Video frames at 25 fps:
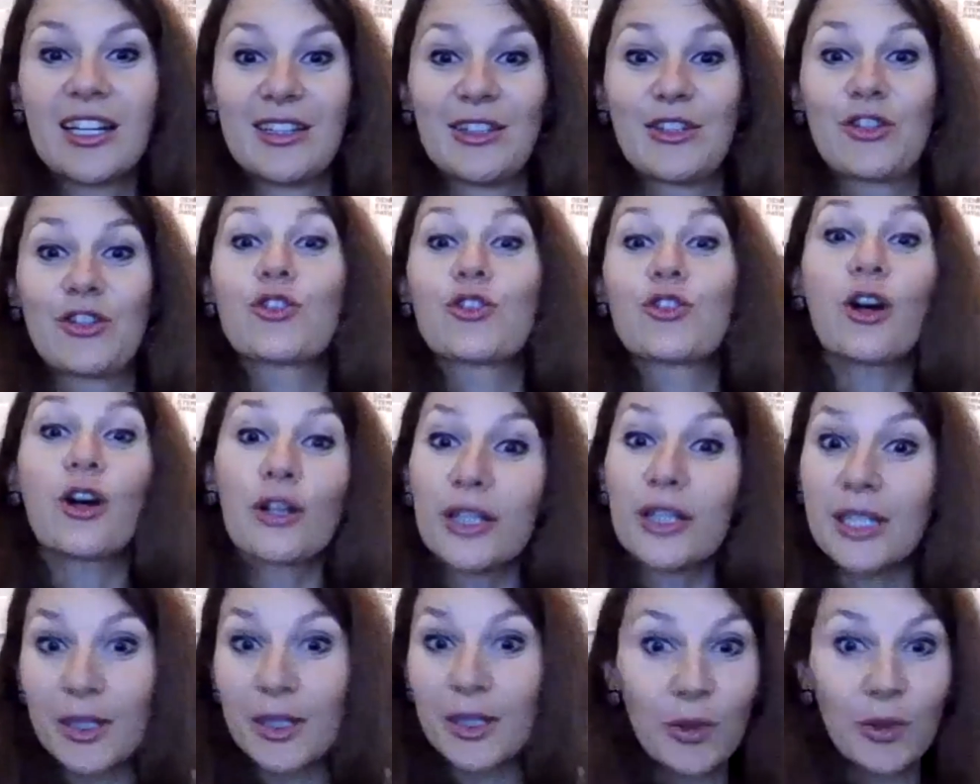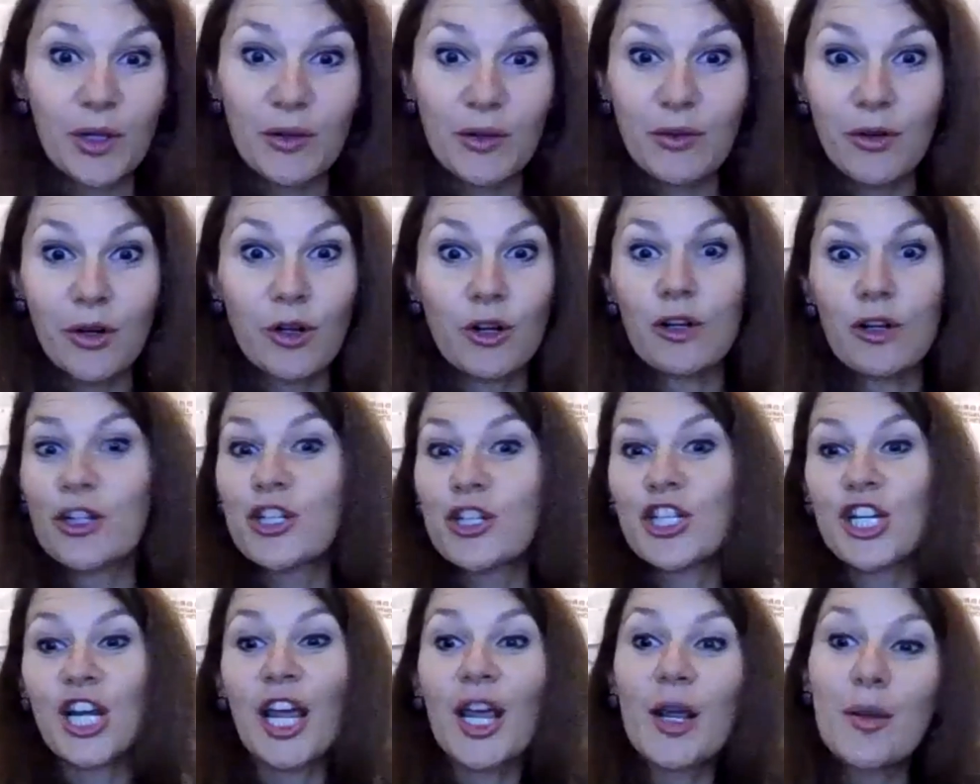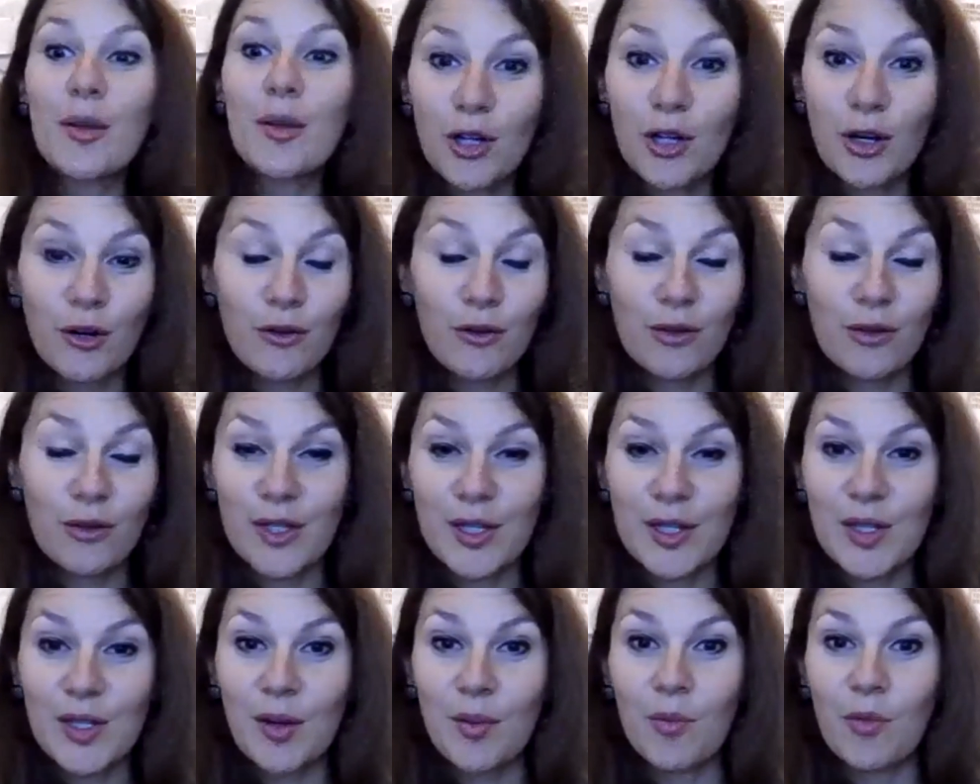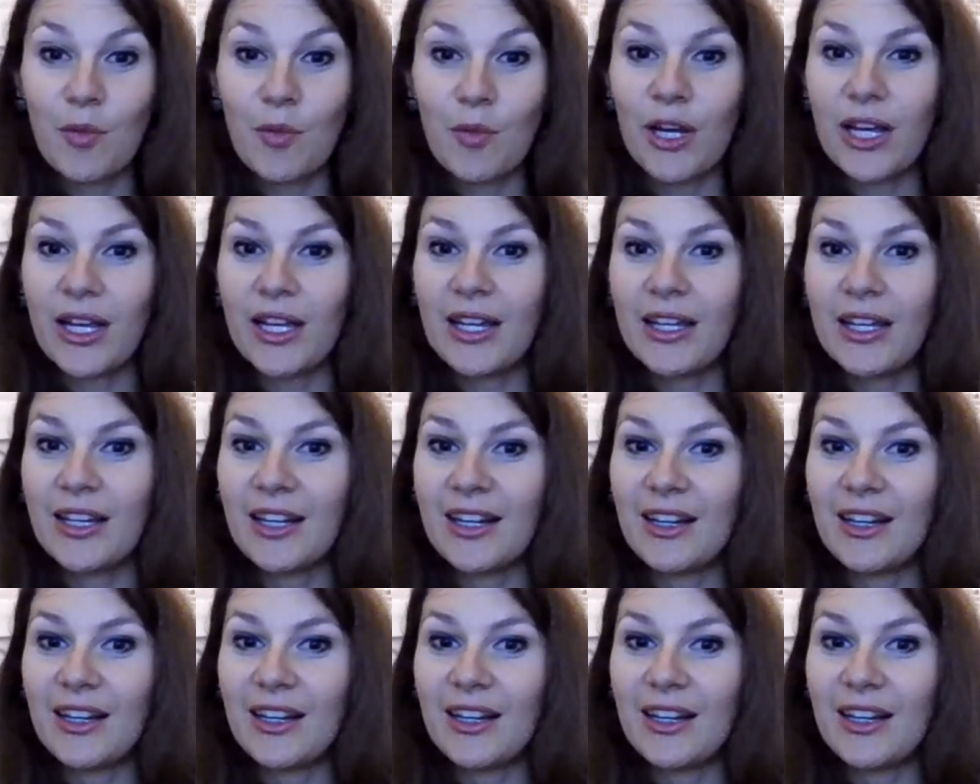struggling with or ashamed of in some way.